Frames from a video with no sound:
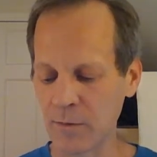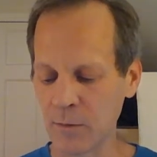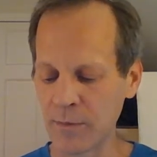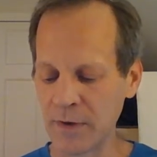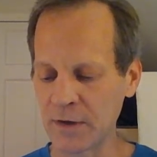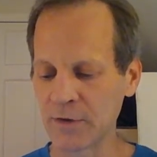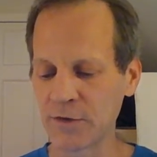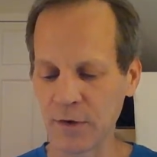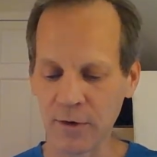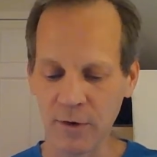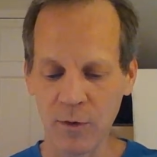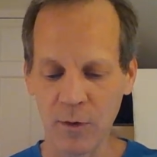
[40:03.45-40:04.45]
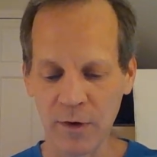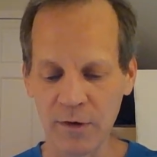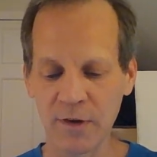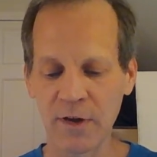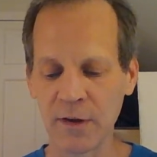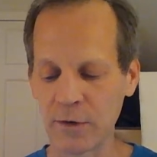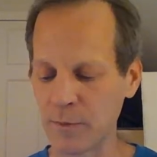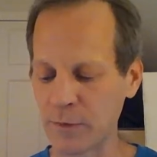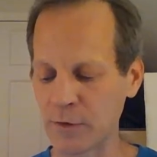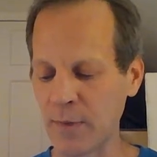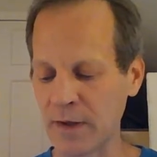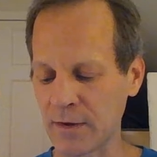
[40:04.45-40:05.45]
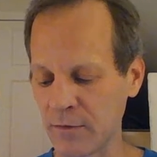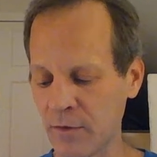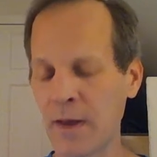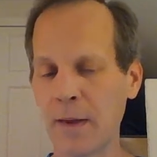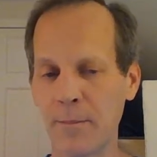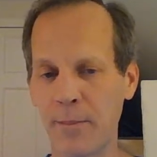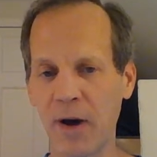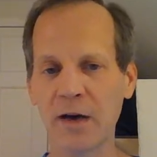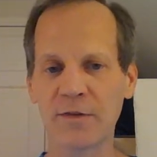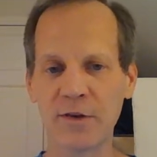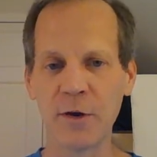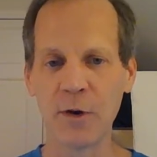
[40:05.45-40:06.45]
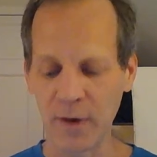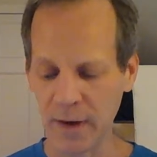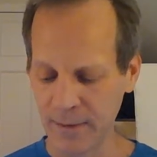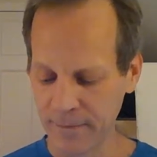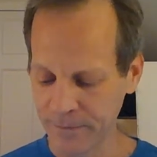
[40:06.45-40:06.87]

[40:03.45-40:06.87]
would be considered, according to the Hindu perspective, bhakti yoga.